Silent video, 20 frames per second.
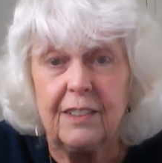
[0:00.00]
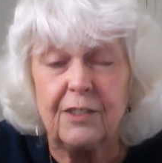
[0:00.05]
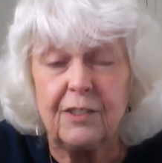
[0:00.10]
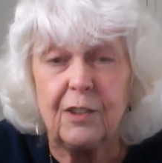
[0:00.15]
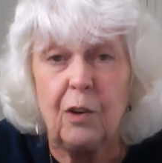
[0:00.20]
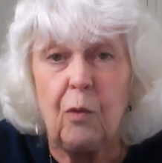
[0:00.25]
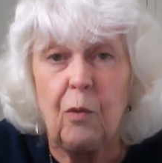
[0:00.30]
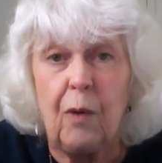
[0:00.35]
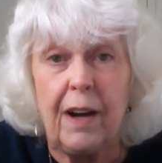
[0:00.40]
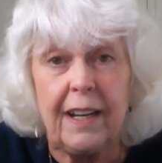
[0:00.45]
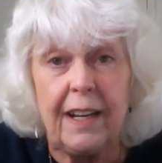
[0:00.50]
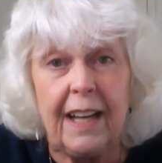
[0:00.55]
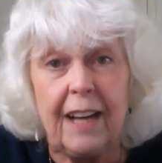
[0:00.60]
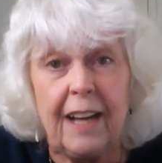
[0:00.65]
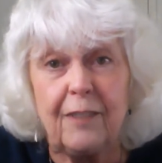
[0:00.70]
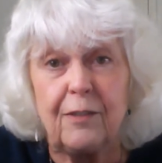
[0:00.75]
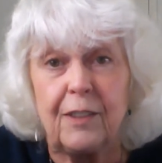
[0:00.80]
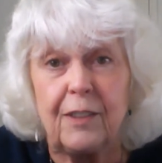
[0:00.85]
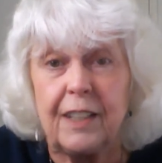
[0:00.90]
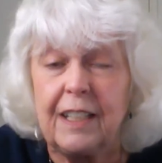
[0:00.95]
So why
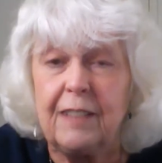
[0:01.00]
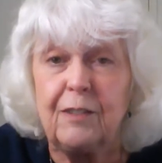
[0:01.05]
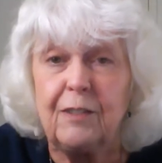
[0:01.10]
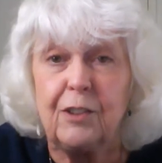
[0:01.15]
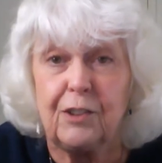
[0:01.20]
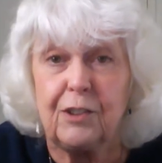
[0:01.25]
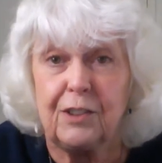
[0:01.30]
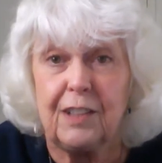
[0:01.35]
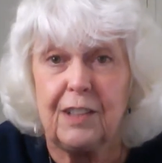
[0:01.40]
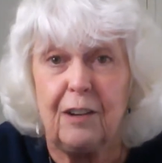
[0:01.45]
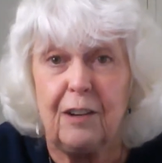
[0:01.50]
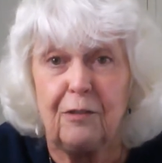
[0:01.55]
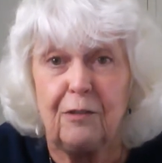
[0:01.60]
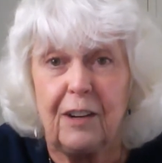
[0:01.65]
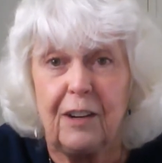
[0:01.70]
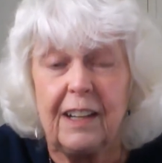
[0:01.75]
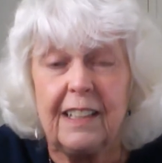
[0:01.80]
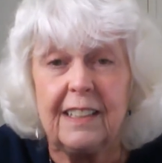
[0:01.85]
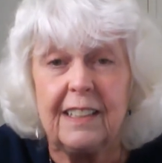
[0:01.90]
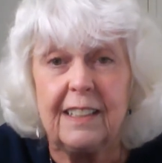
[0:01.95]
not forgive yourself,
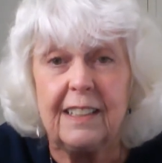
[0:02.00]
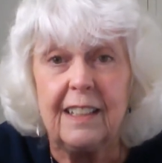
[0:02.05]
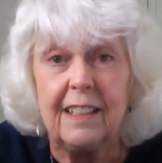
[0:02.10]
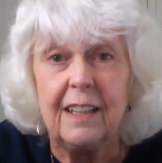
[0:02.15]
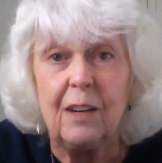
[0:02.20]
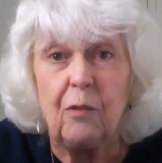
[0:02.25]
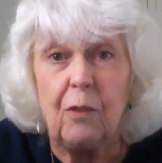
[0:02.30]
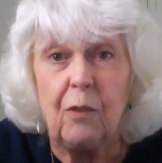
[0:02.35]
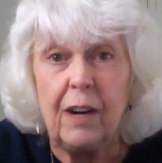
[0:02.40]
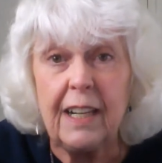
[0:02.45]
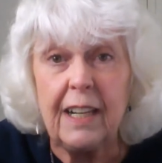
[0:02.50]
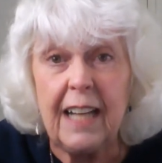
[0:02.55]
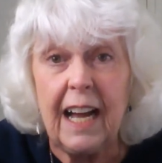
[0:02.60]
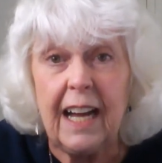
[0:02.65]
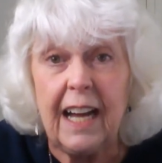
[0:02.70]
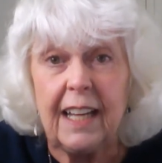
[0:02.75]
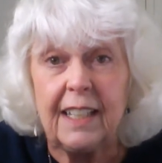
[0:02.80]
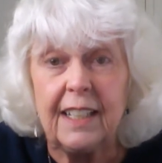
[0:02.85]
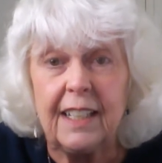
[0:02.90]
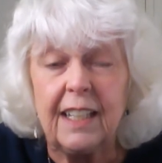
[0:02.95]
right? Why
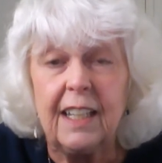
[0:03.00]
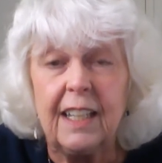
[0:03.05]
not?